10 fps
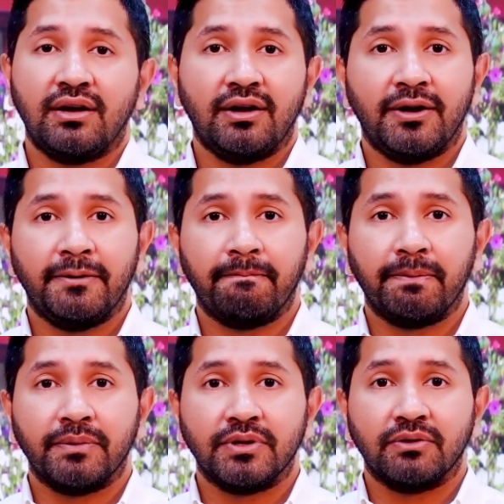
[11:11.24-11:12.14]

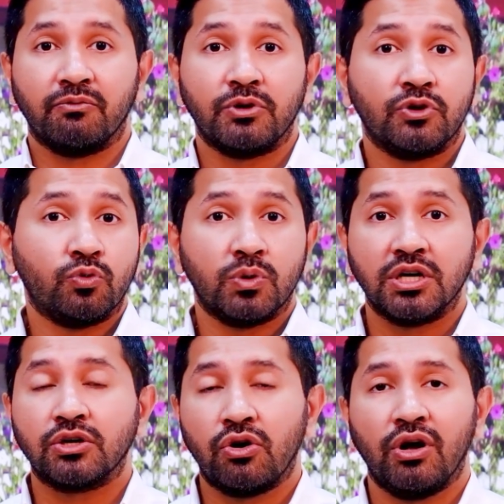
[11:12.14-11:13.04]

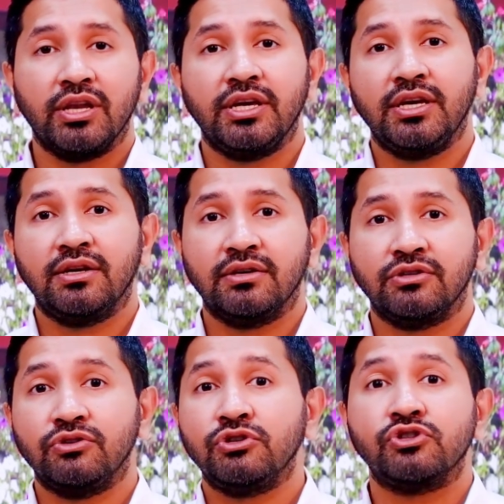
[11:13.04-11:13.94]
work colleague,
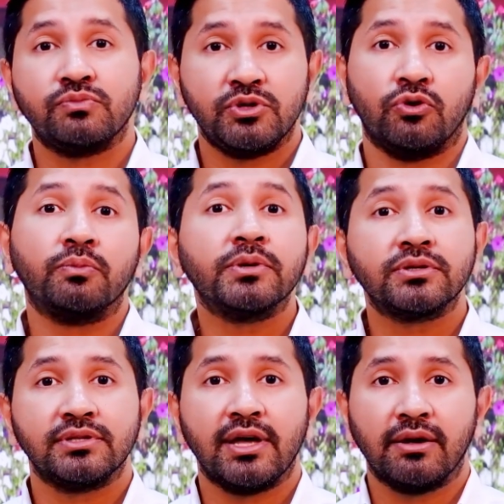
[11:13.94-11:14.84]
you need to be open
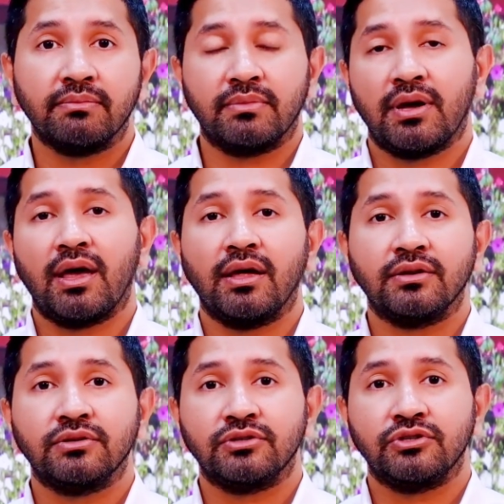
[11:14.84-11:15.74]
to them,
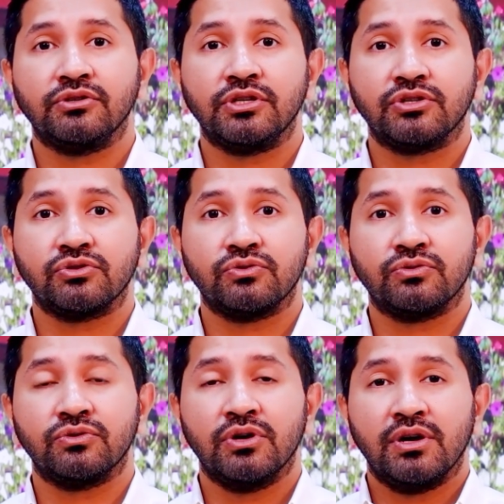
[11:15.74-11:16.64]
and you need
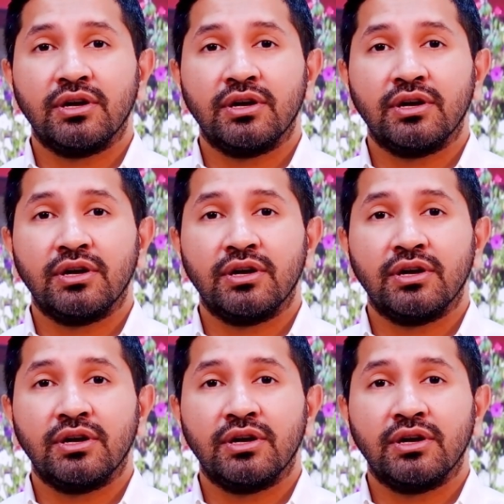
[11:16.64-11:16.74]
to,